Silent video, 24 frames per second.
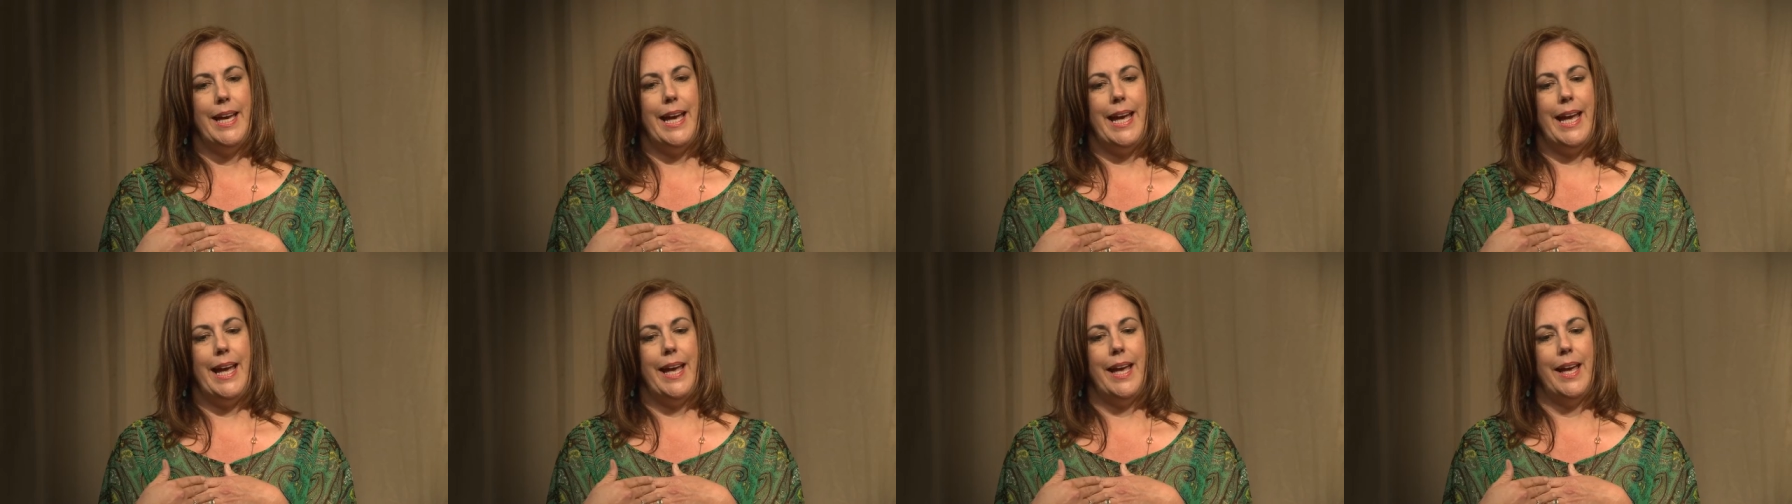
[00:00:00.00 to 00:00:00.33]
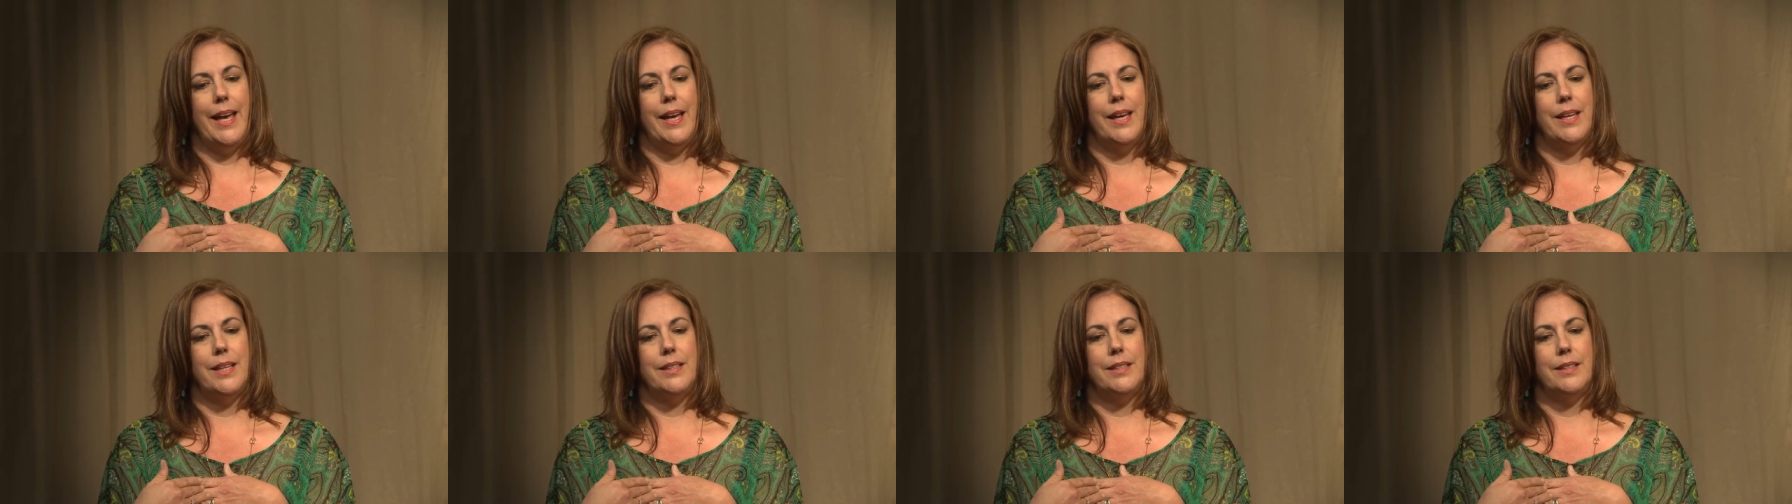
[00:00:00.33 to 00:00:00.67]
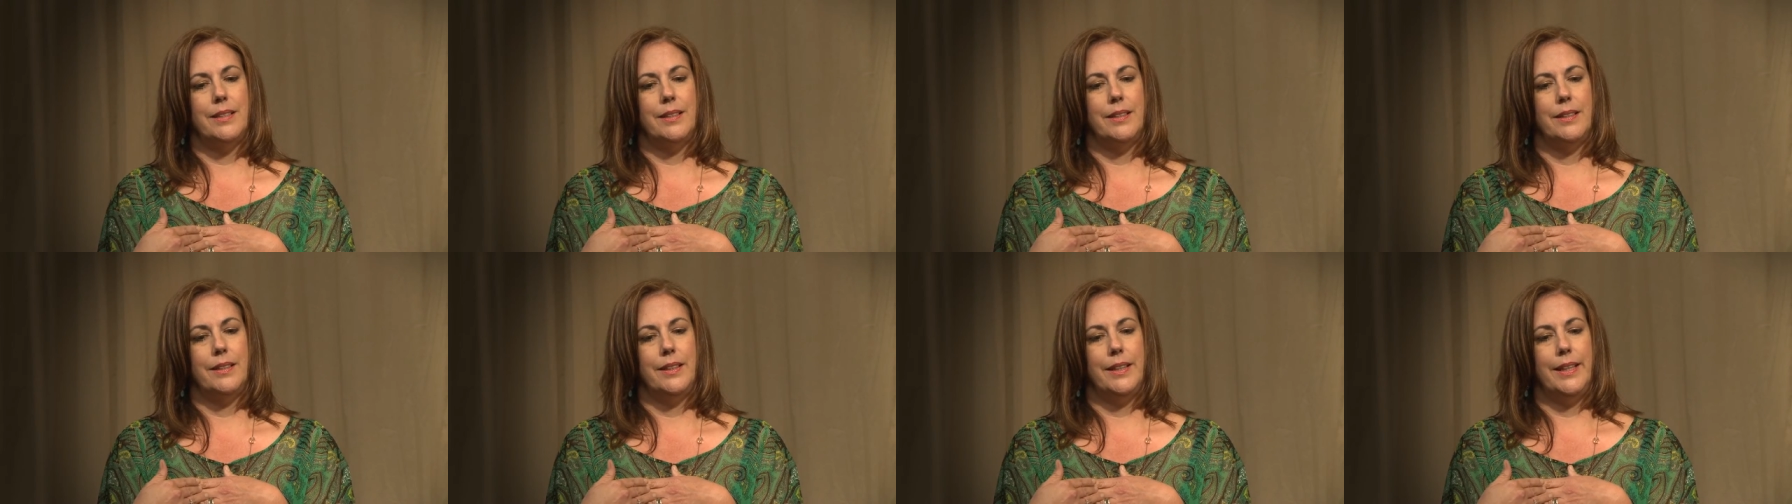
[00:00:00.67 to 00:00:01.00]
And
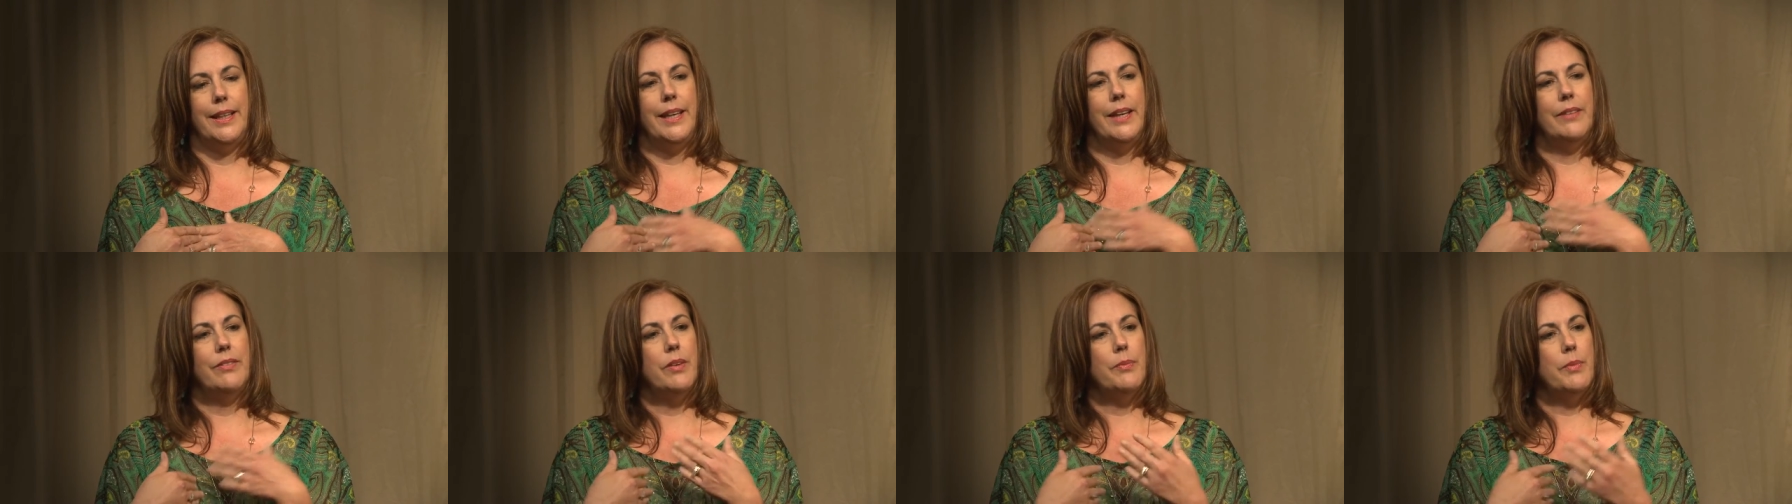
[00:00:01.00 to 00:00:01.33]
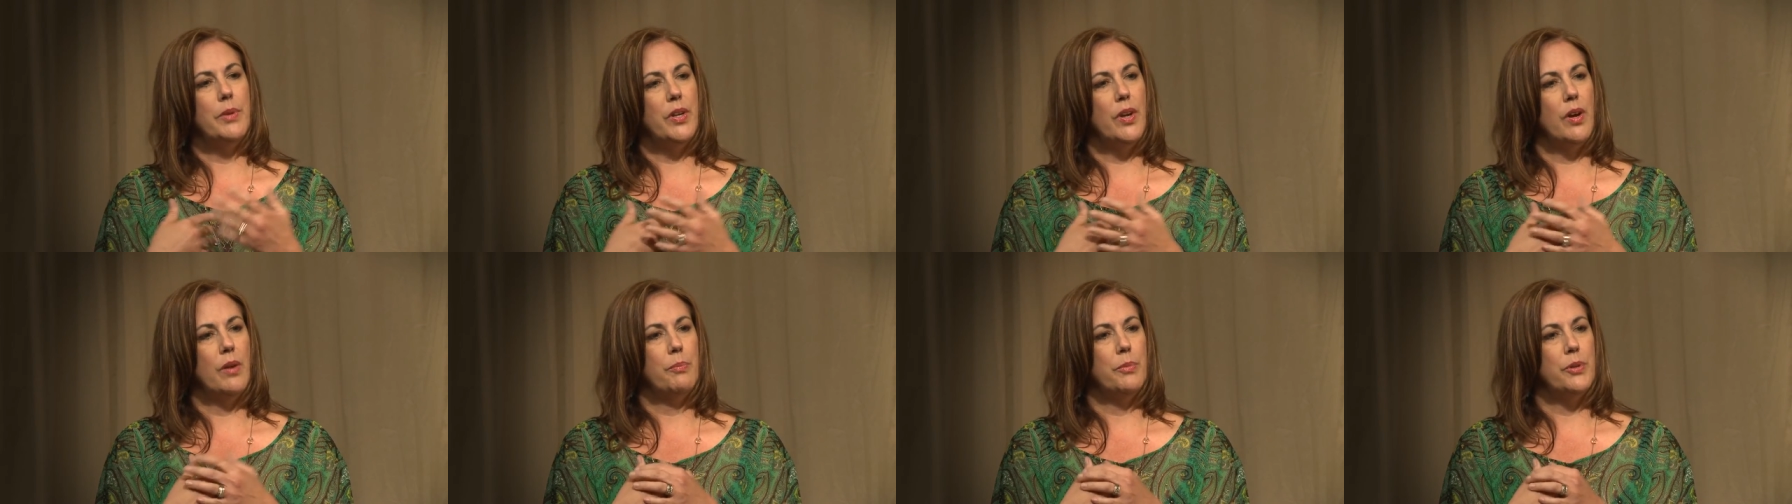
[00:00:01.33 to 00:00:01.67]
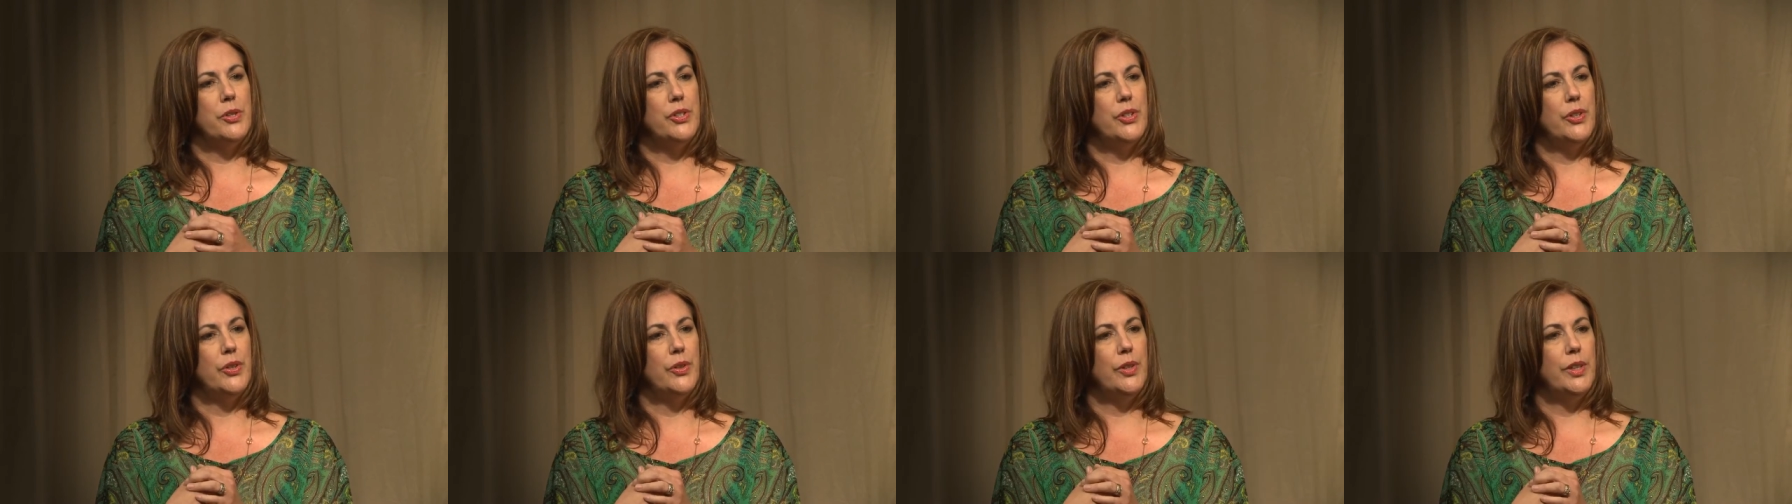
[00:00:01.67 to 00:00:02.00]
give them an
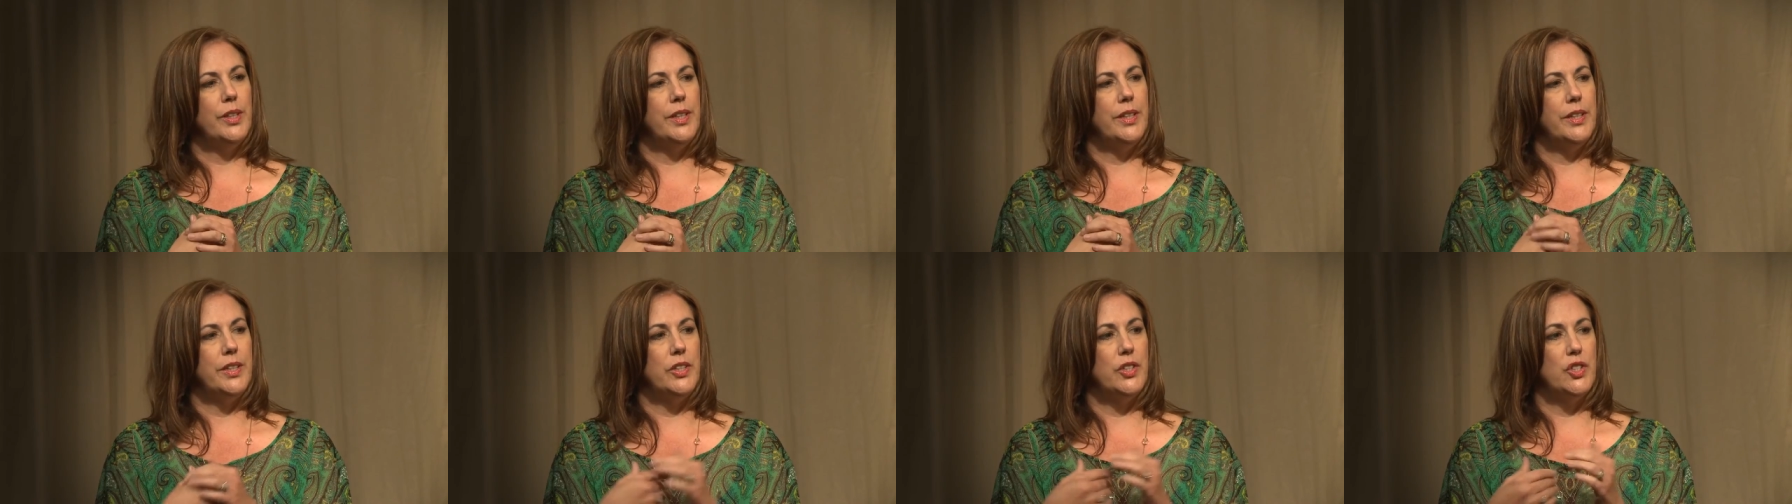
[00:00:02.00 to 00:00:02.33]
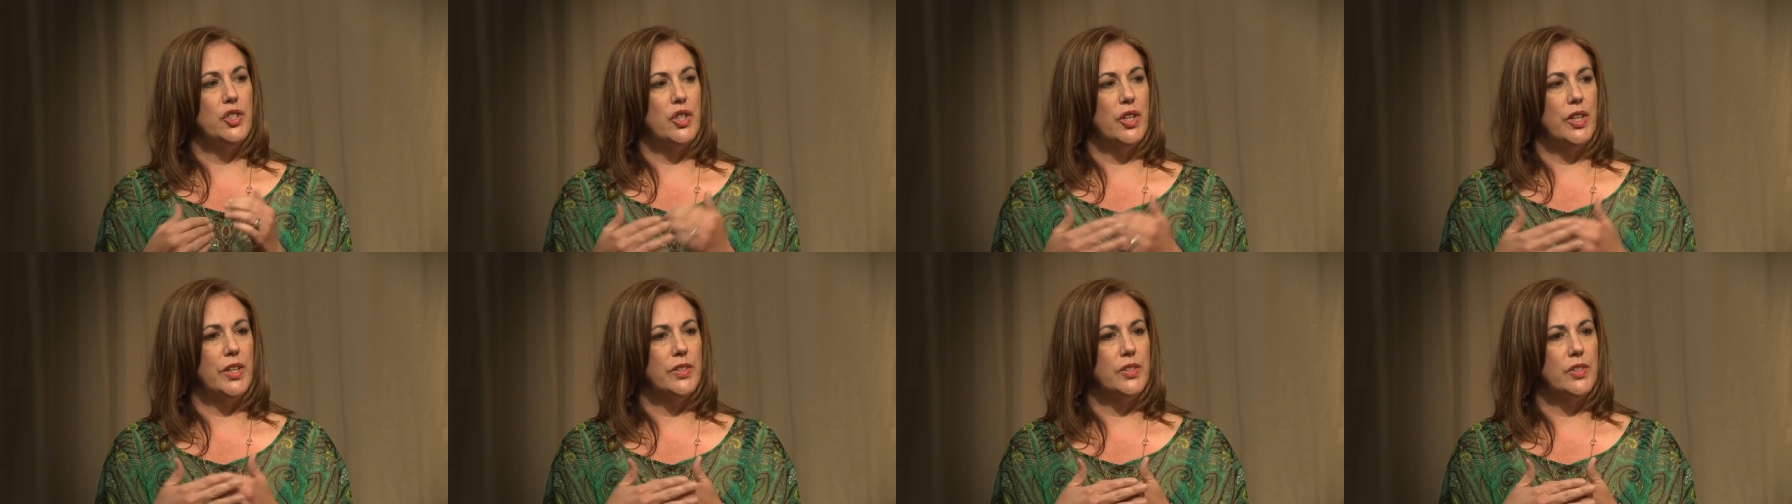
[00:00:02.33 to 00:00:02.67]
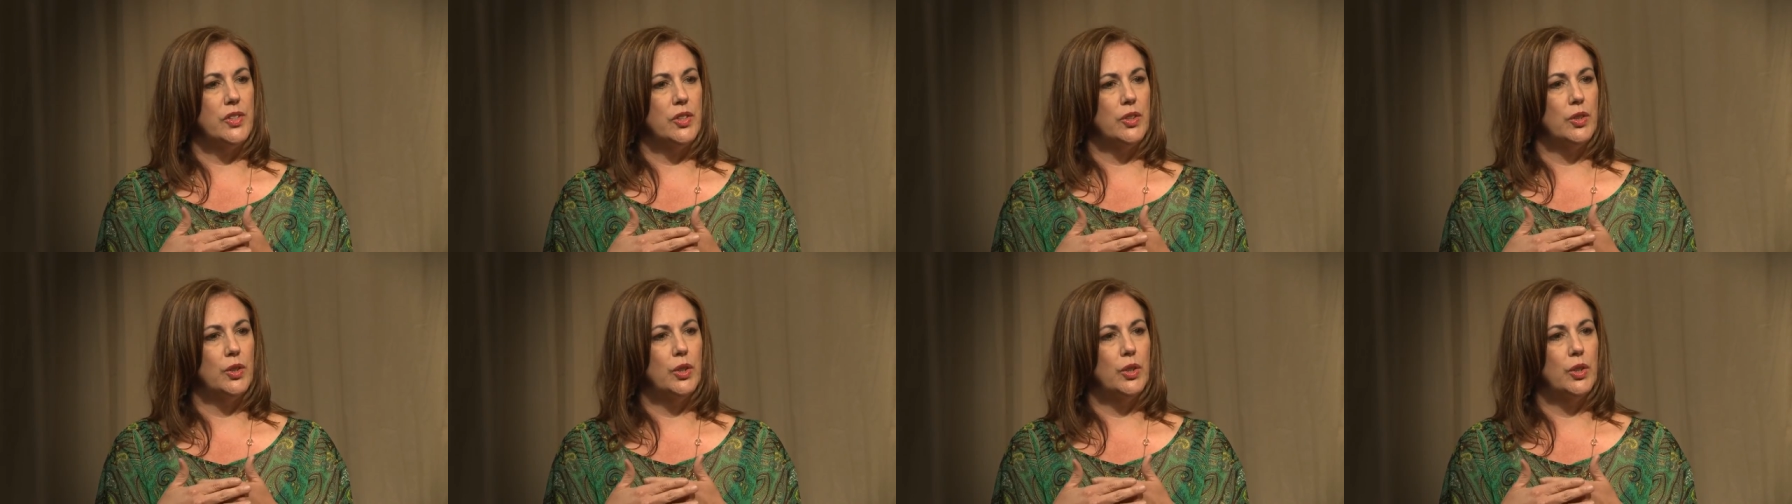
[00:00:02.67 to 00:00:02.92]
opportunity to just